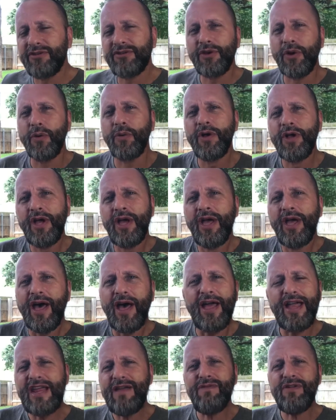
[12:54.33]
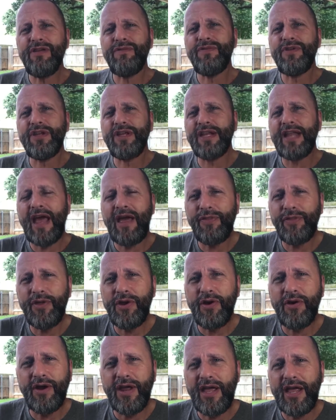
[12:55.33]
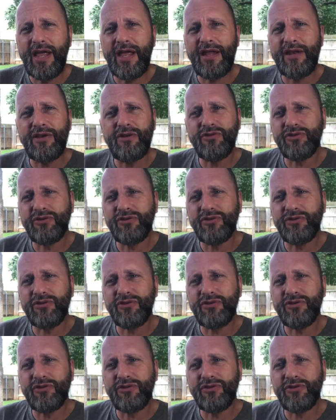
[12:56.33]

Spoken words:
So even if you get out there and